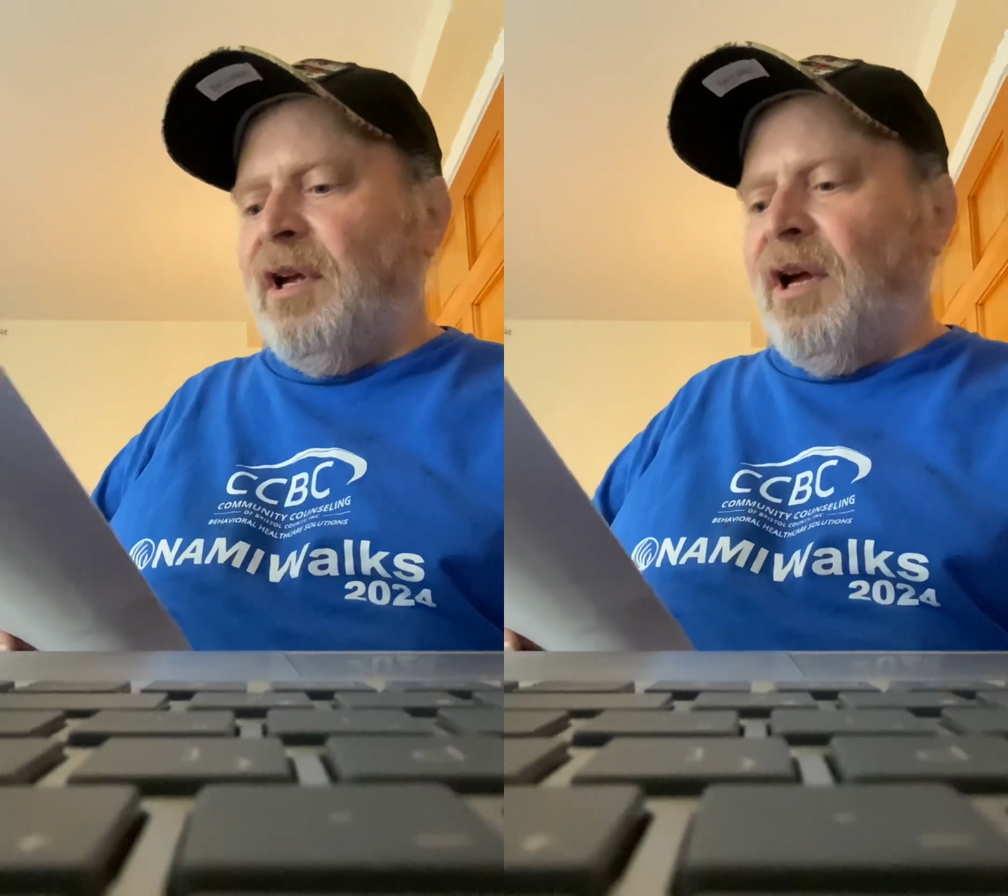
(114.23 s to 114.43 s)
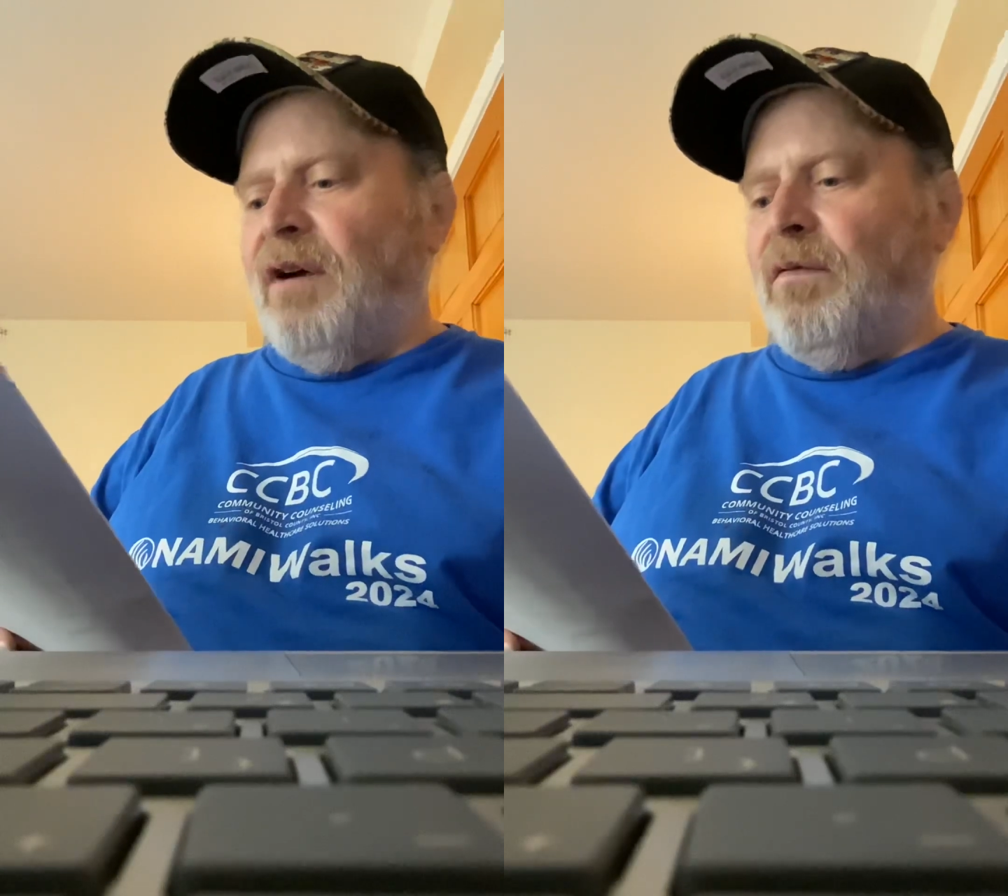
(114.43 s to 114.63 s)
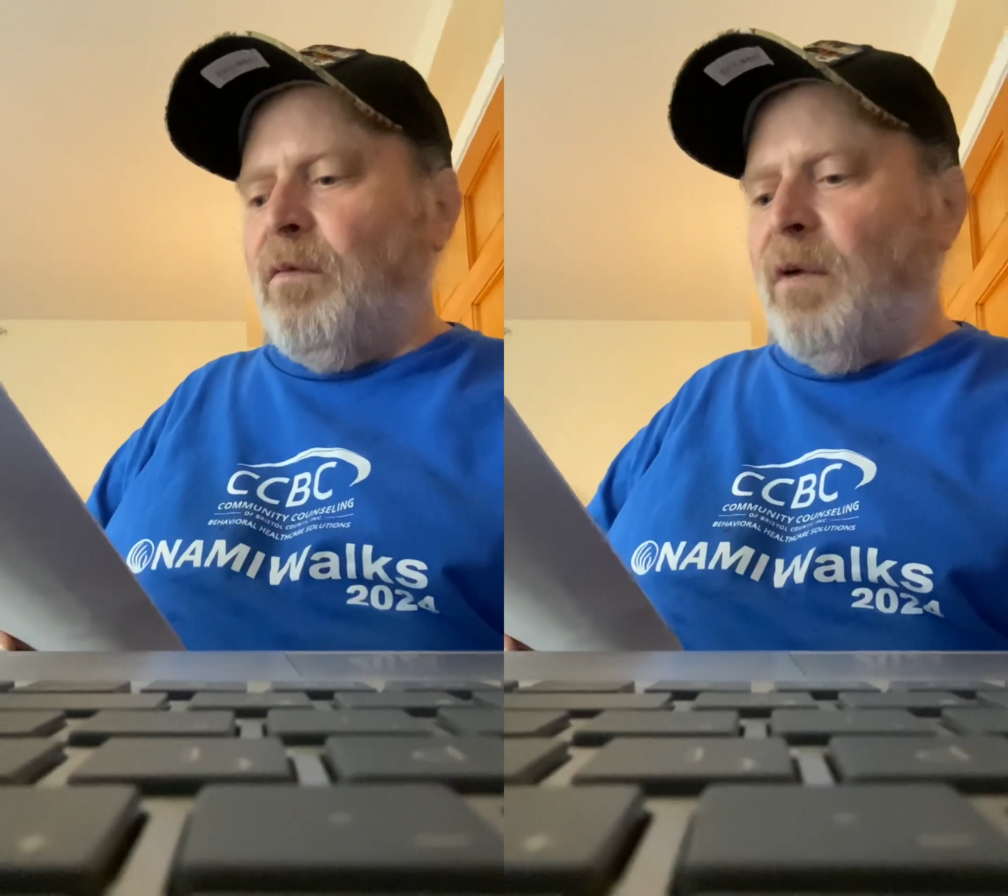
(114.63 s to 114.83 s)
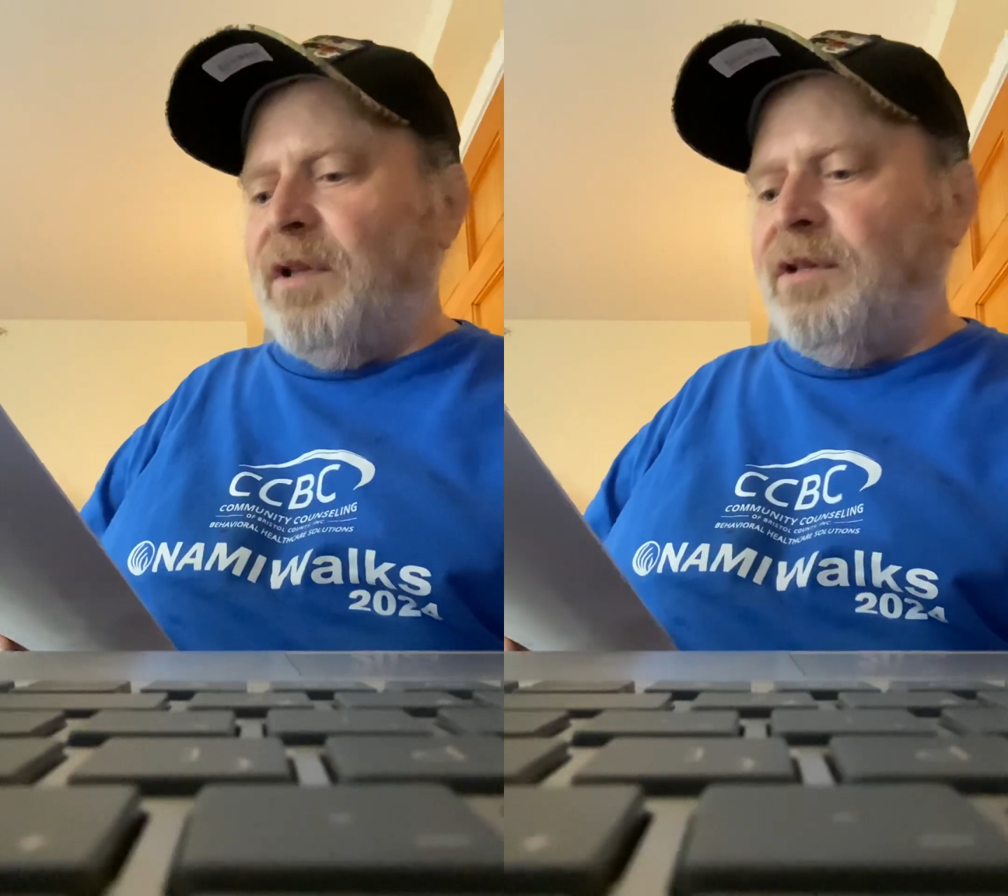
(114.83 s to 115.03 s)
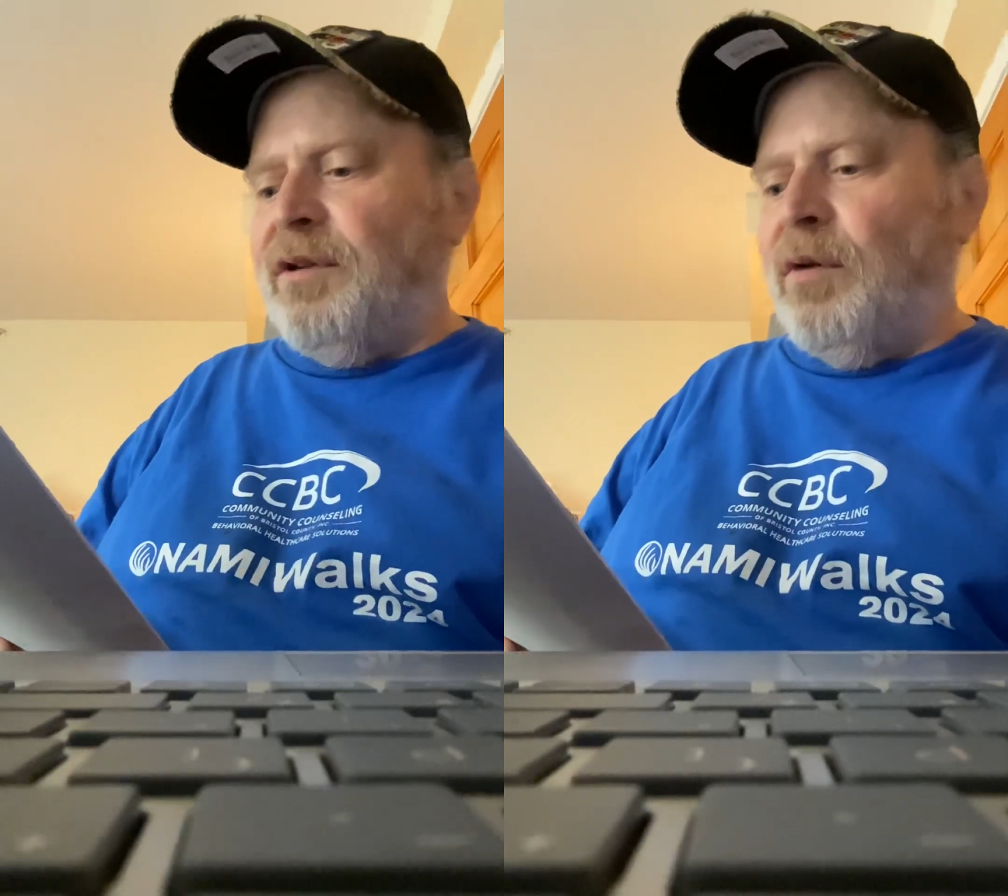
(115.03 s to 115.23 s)
of
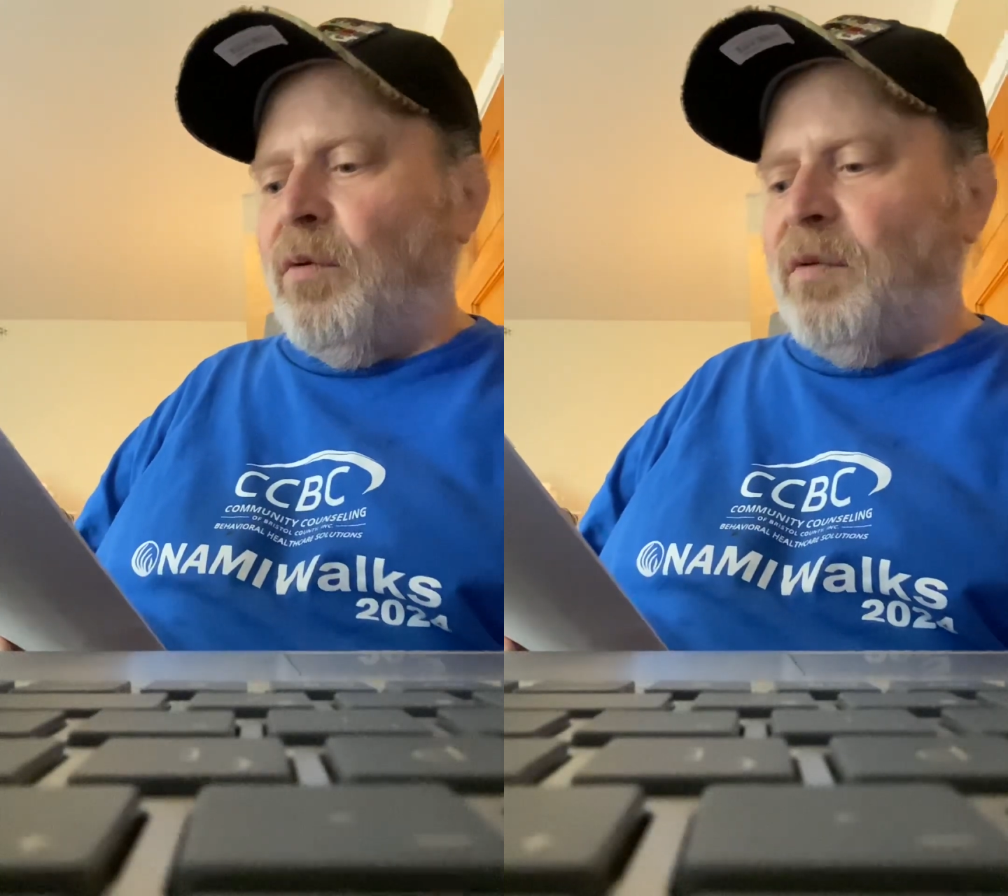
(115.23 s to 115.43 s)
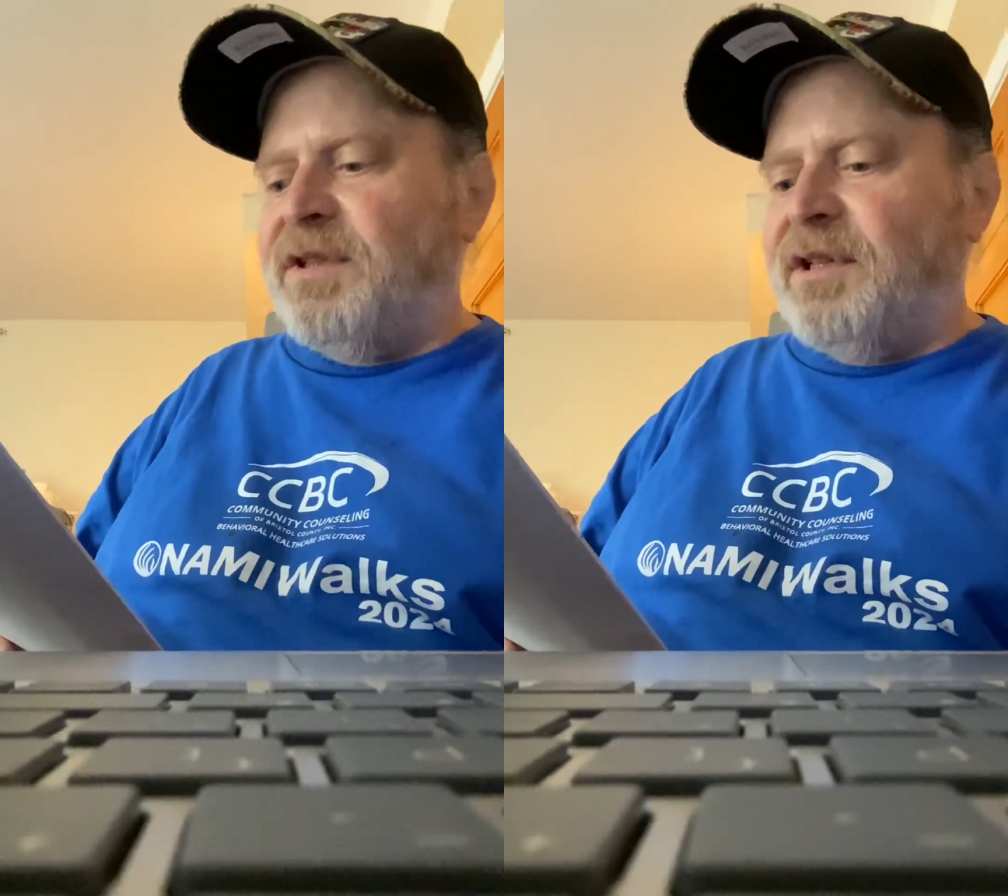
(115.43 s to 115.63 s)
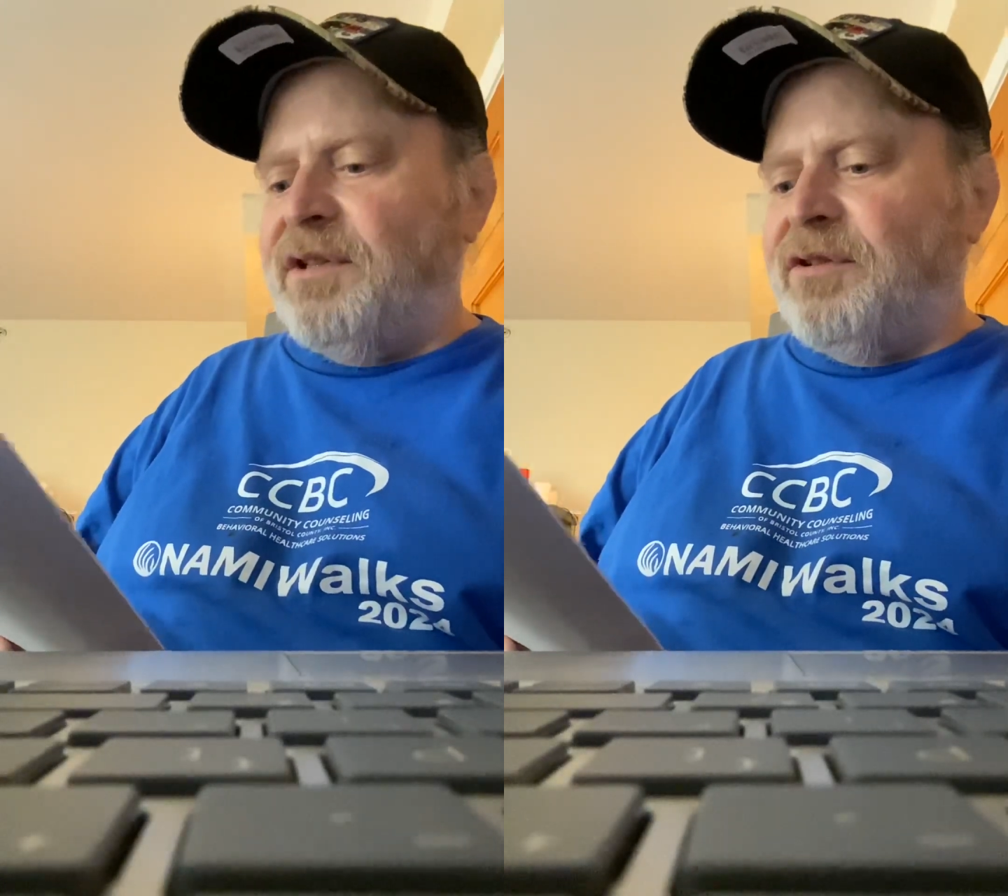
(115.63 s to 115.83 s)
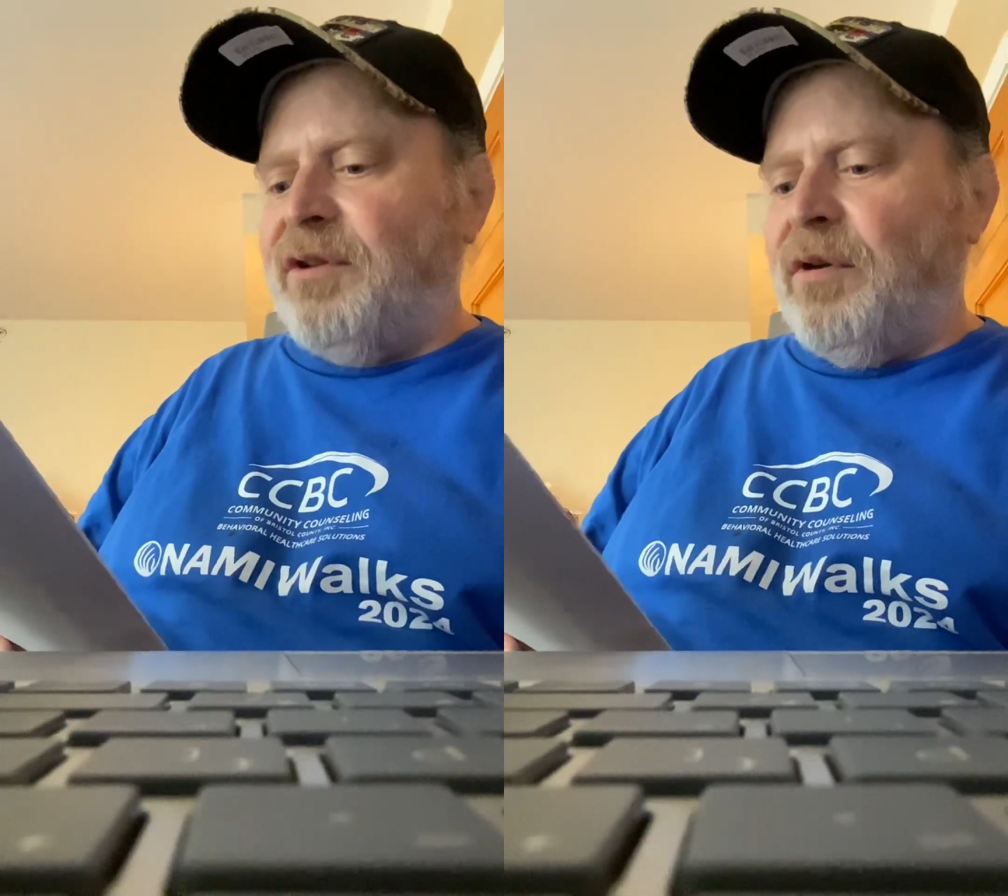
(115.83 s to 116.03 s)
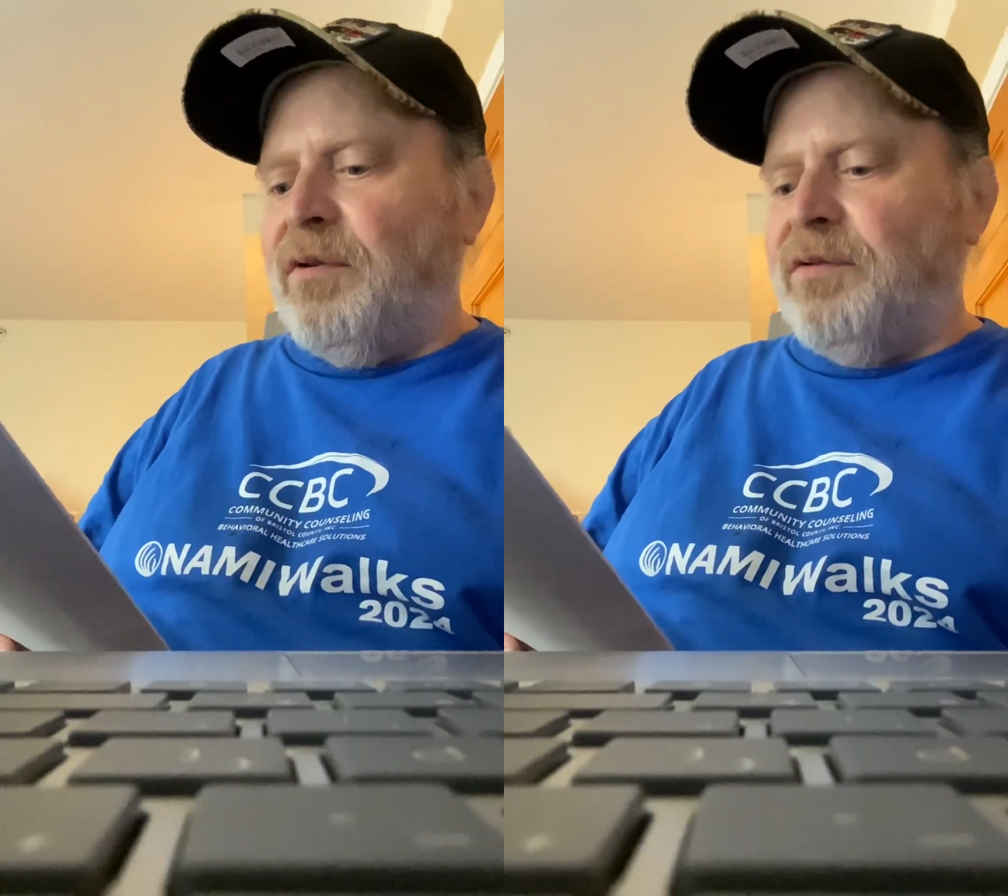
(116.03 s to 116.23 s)
wonder whisked
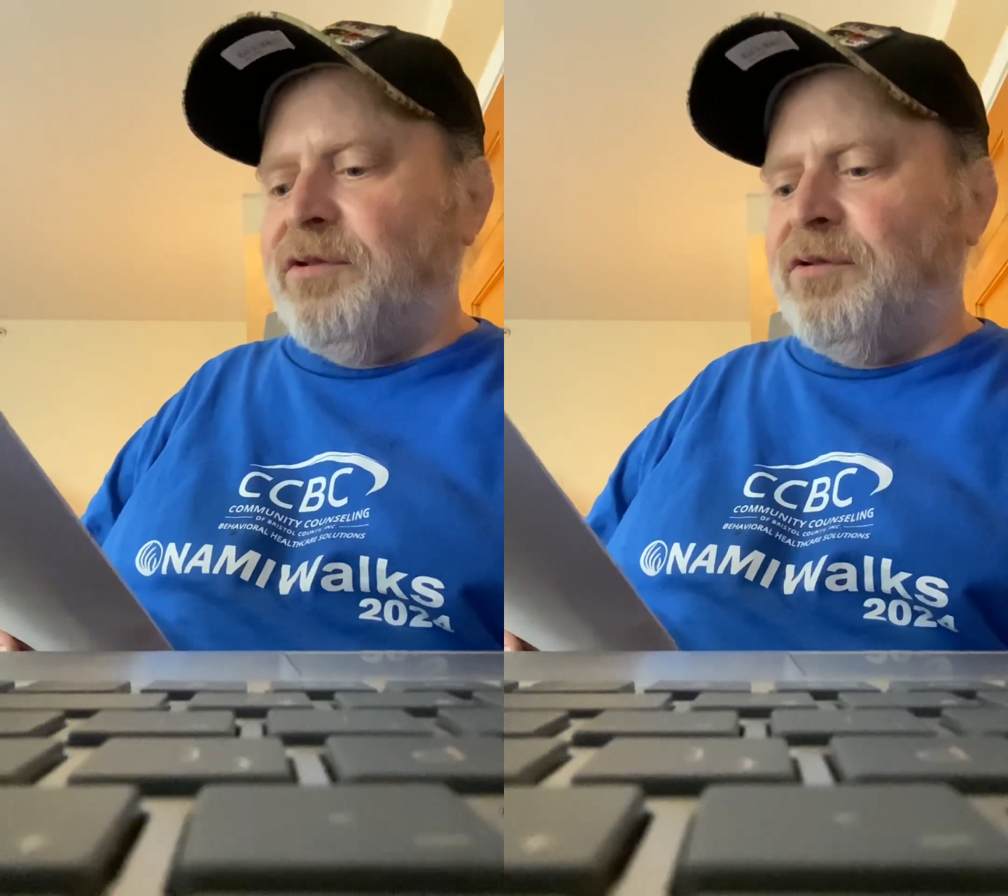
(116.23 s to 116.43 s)
stores